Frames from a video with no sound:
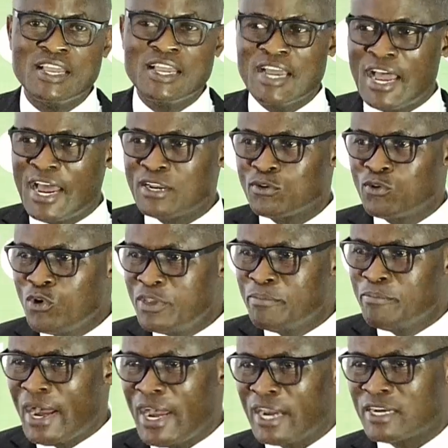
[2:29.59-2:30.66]
and going
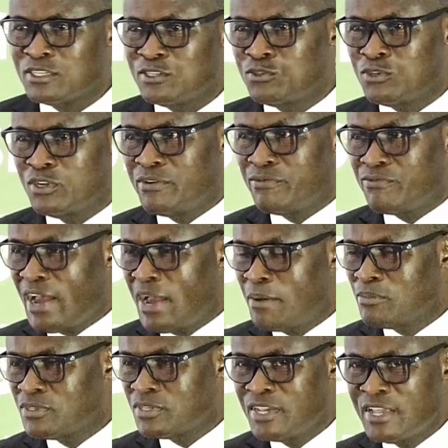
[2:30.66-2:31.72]
back to the
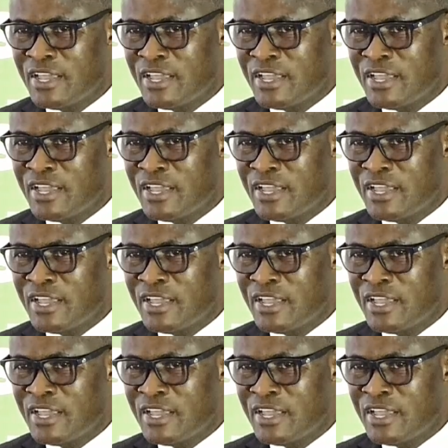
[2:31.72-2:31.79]
farms